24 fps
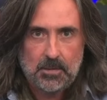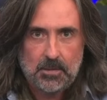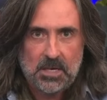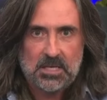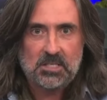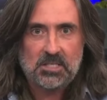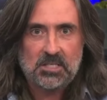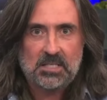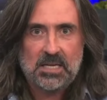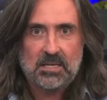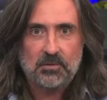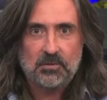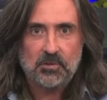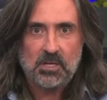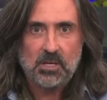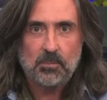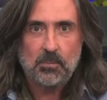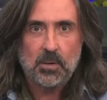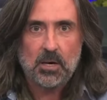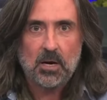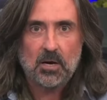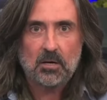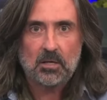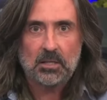Instead of
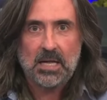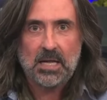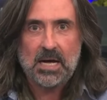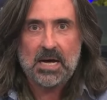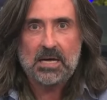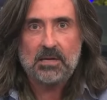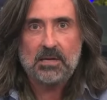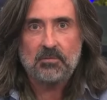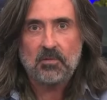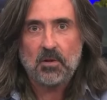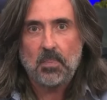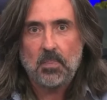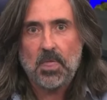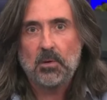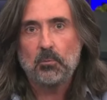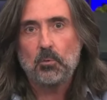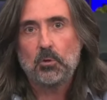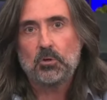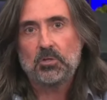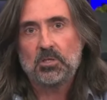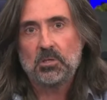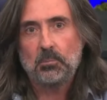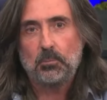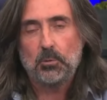keeping her alive, they
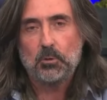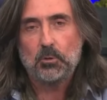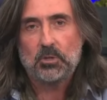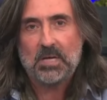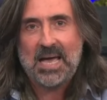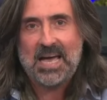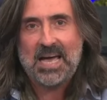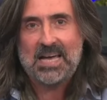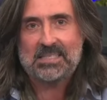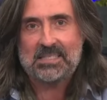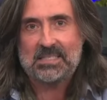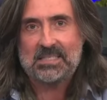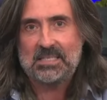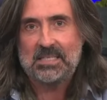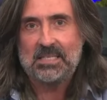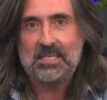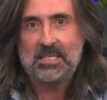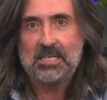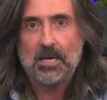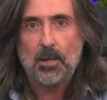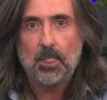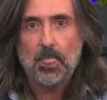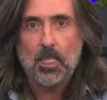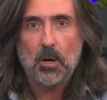want to put
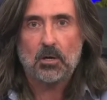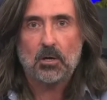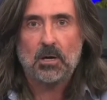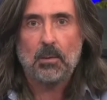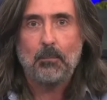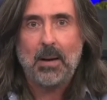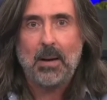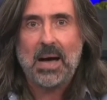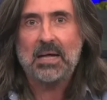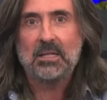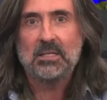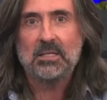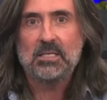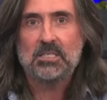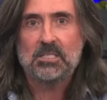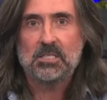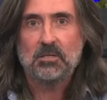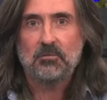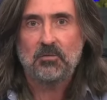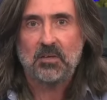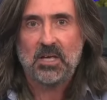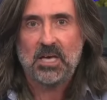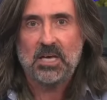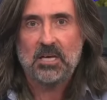ST on a
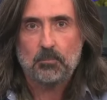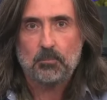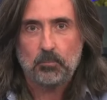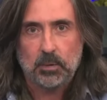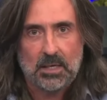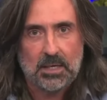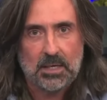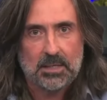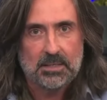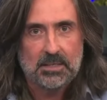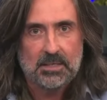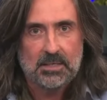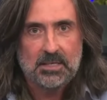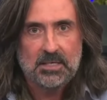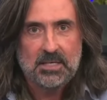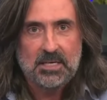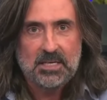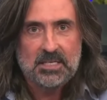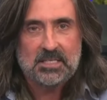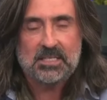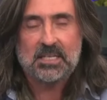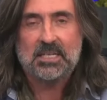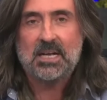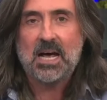palliative care plan,
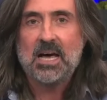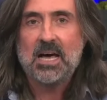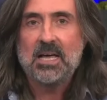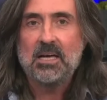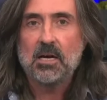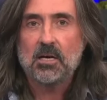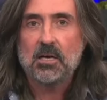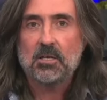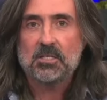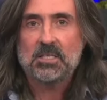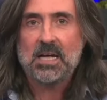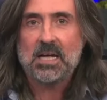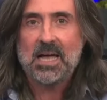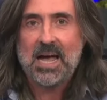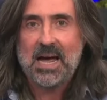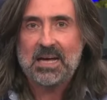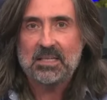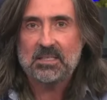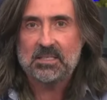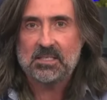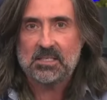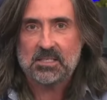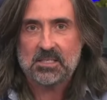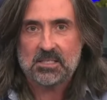denying her
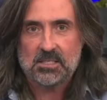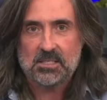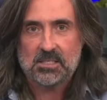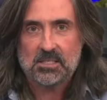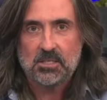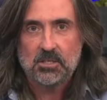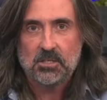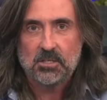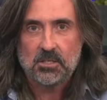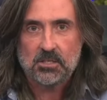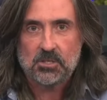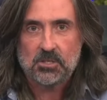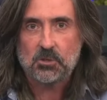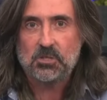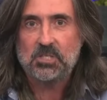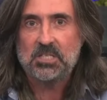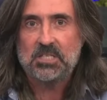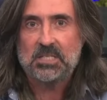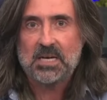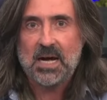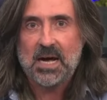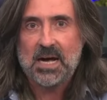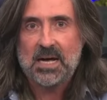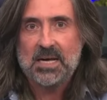dialysis so
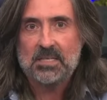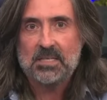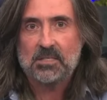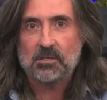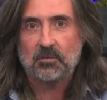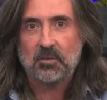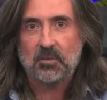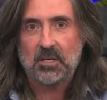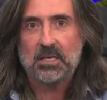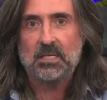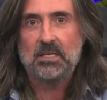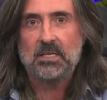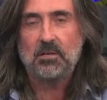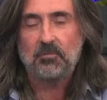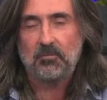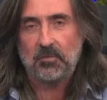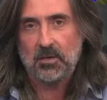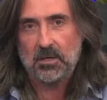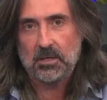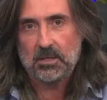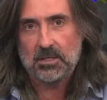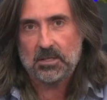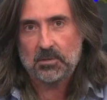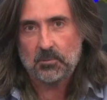she dies of kidney
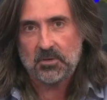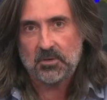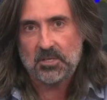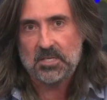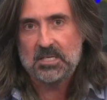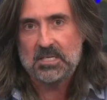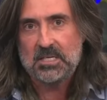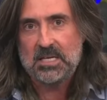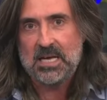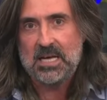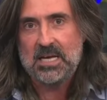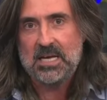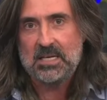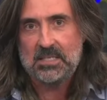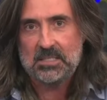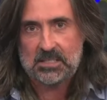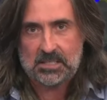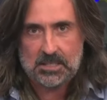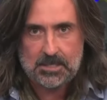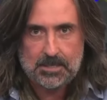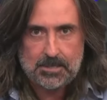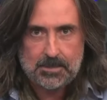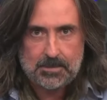failure within days.